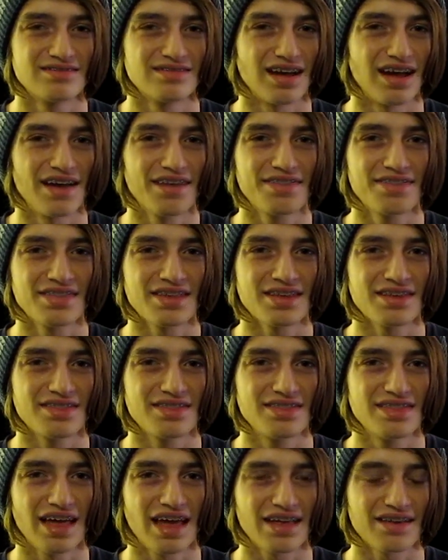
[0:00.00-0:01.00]
I think
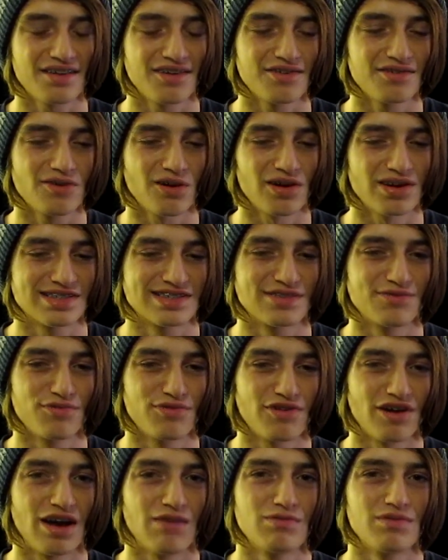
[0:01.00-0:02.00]
that could cause some
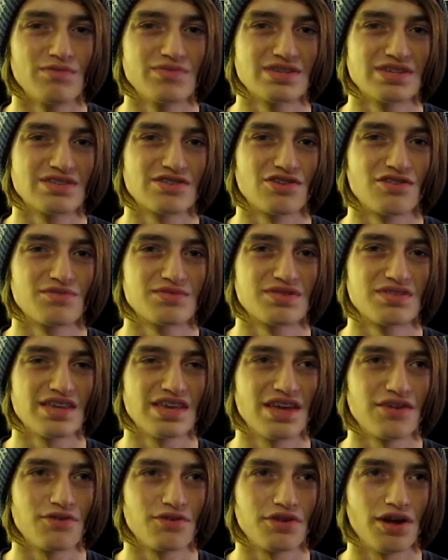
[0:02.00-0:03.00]
problems in terms of the
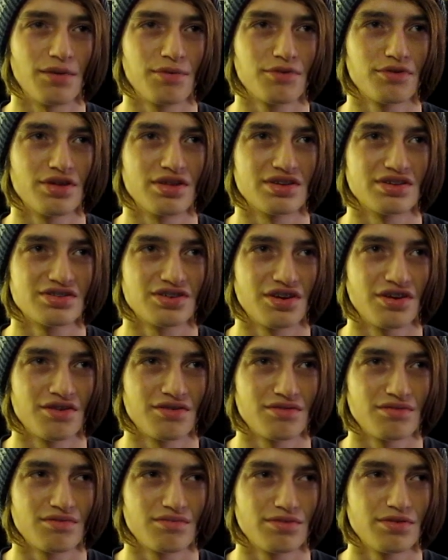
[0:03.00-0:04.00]
Android upgrading chart,
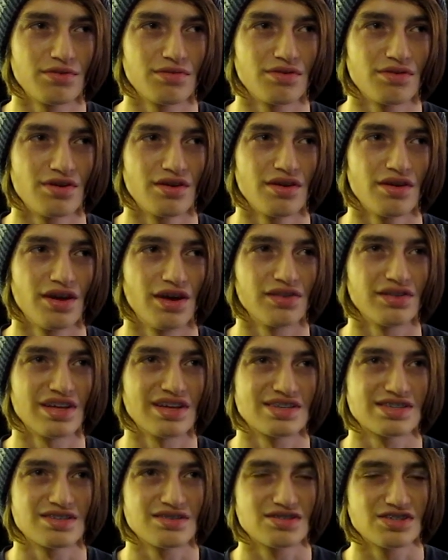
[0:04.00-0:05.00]

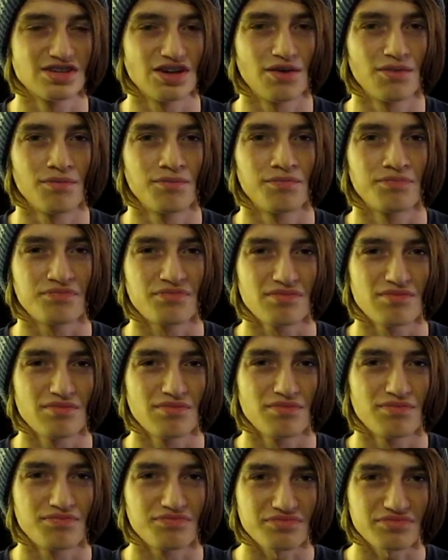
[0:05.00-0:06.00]
unless
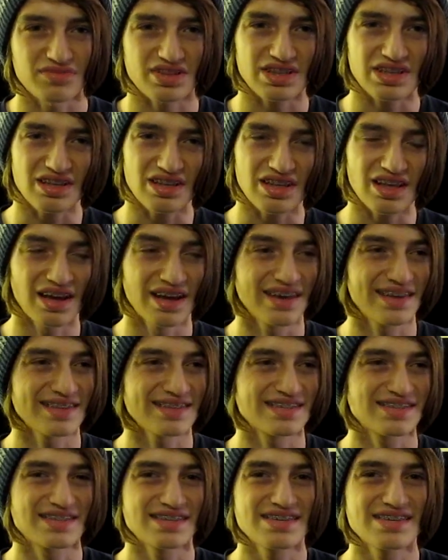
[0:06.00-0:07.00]
I can
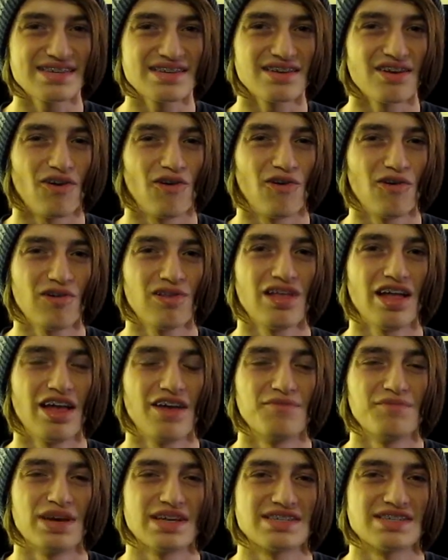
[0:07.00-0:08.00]
see a whole lot
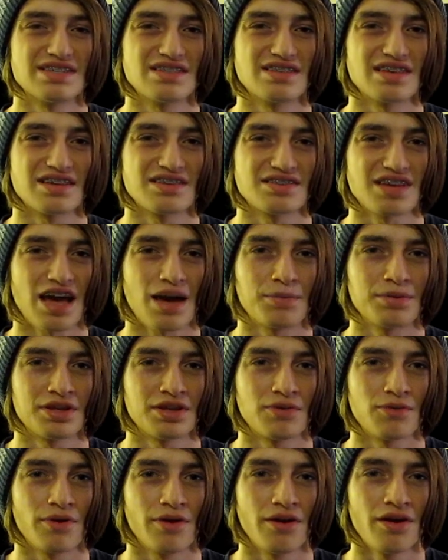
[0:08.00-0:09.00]
of messy things
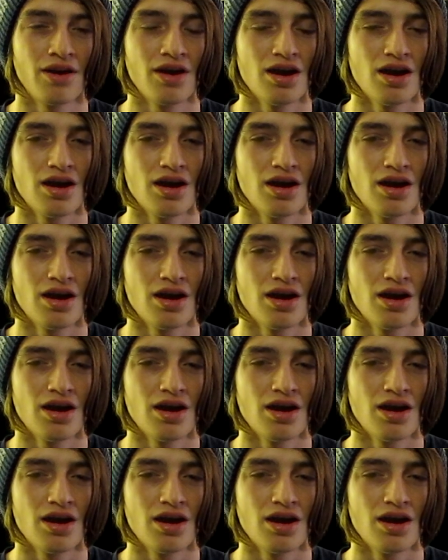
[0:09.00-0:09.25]
happening where